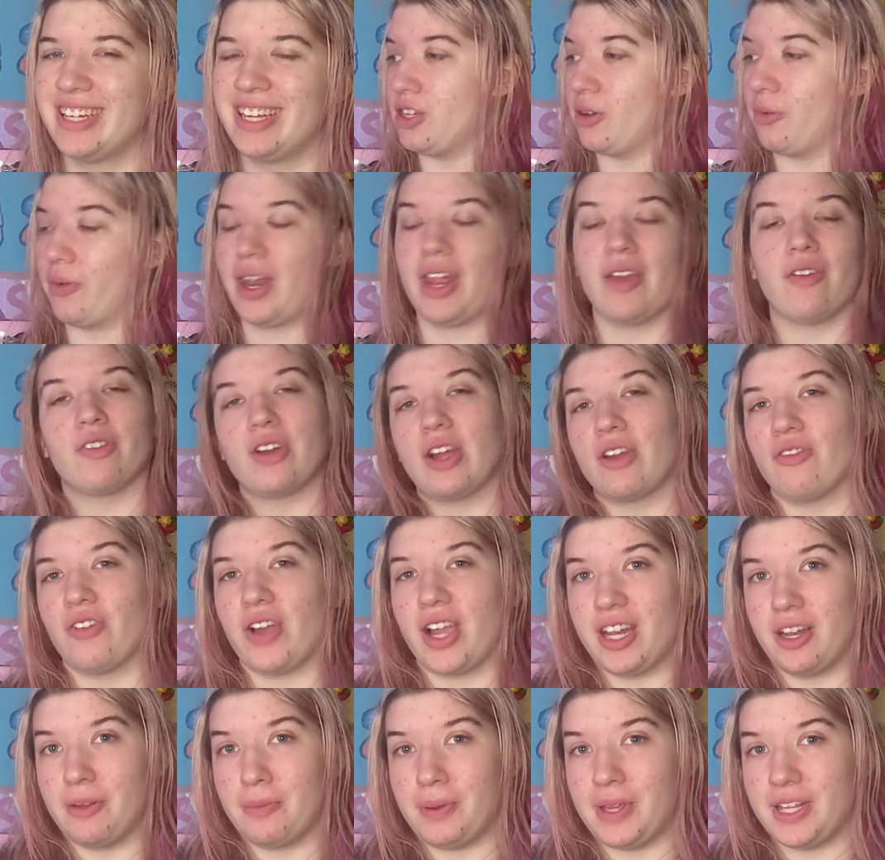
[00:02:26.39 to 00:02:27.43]
So whenever I
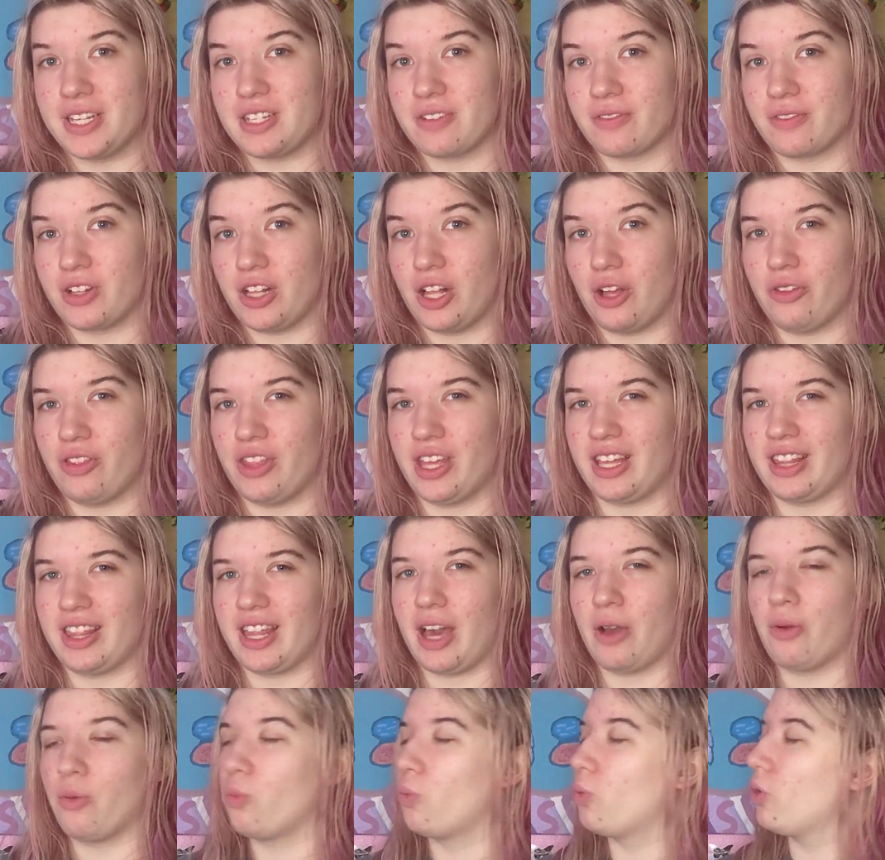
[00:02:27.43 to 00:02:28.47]
find a piece of clothing
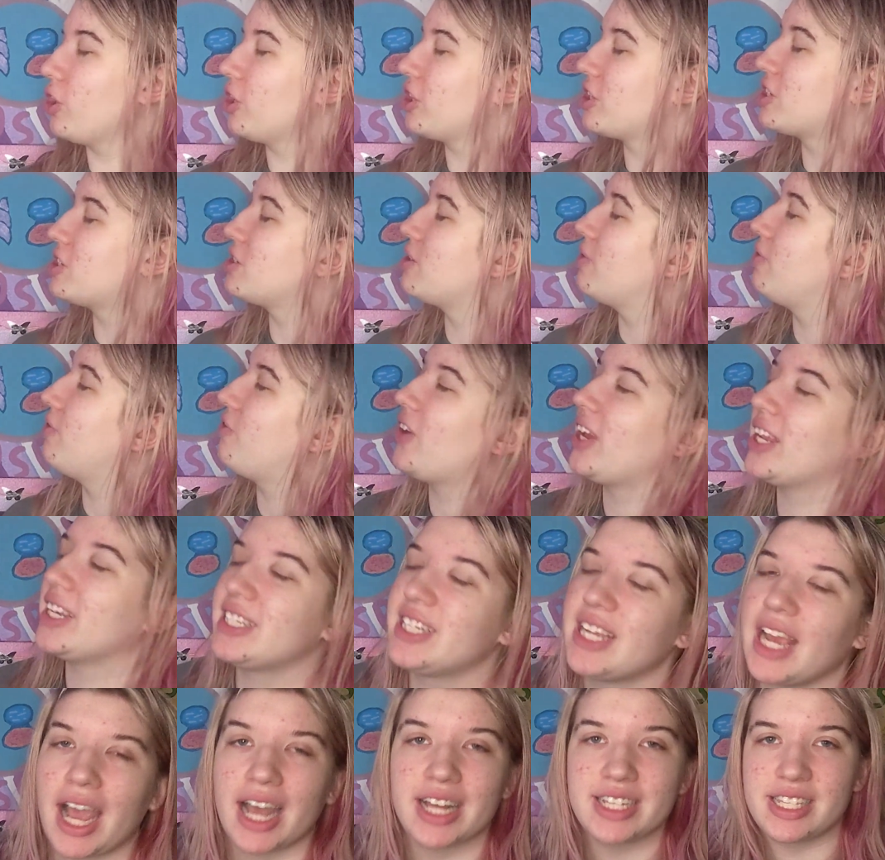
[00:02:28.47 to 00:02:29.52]
that works
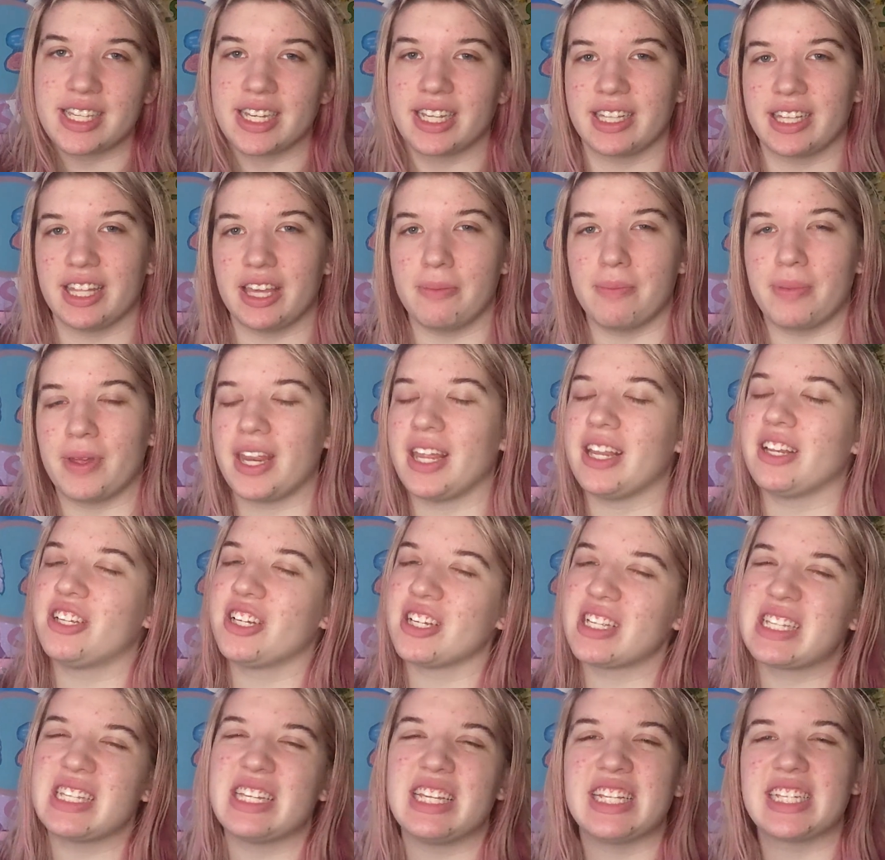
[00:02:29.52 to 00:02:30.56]
fantastically, but it
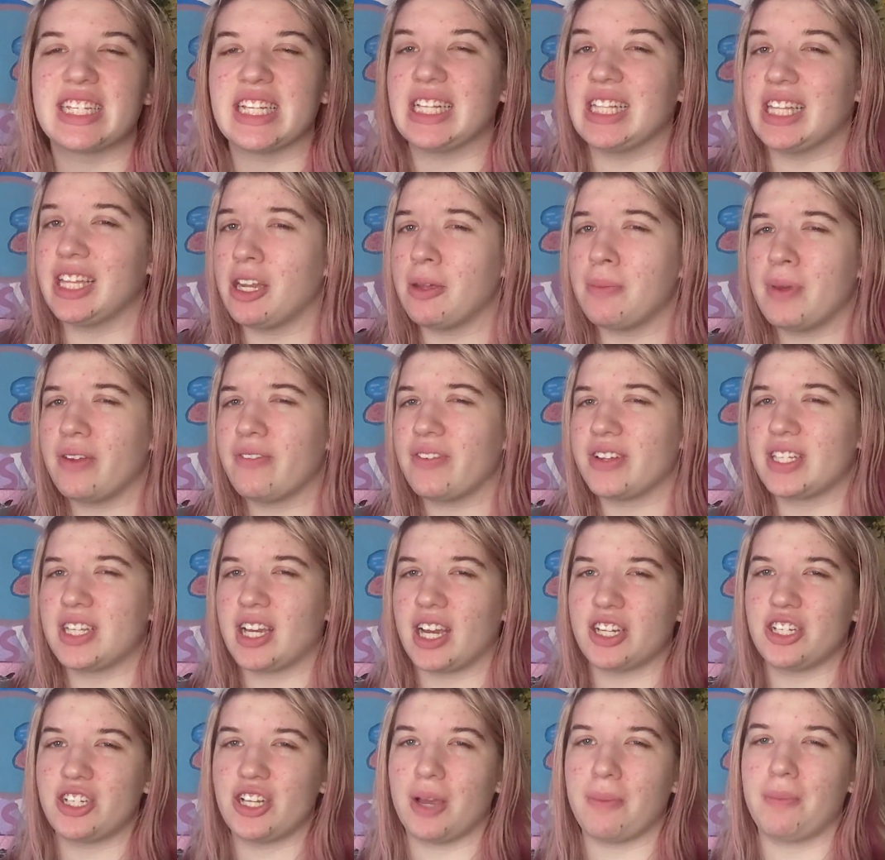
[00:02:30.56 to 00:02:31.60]
just needs a little bit of a
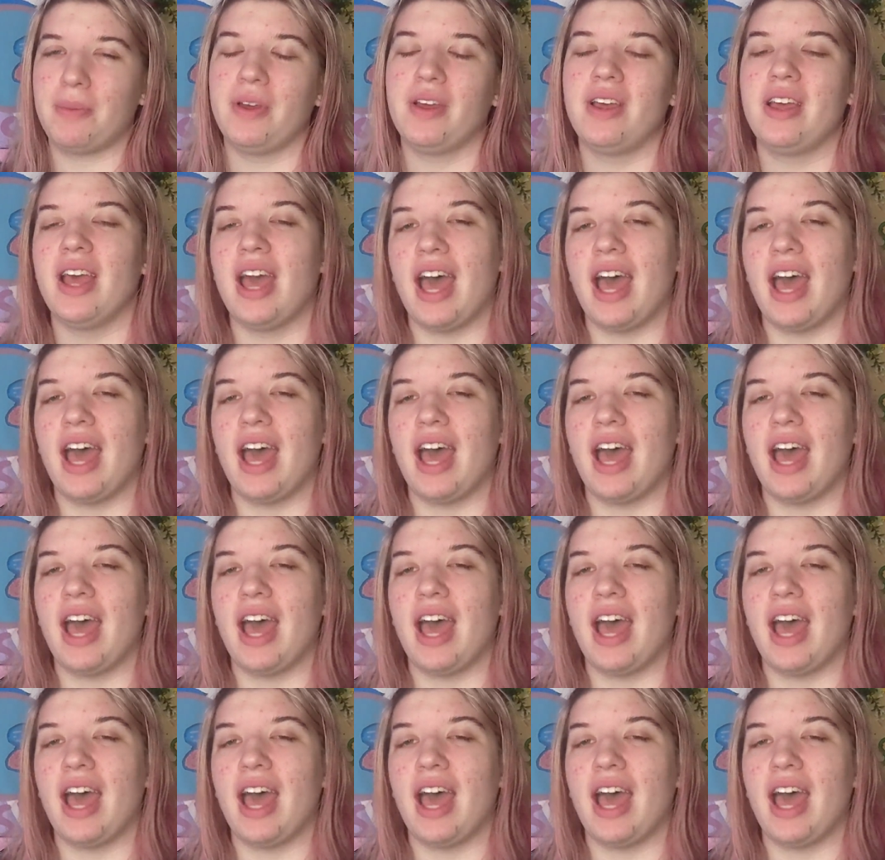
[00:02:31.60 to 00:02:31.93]
touch-up,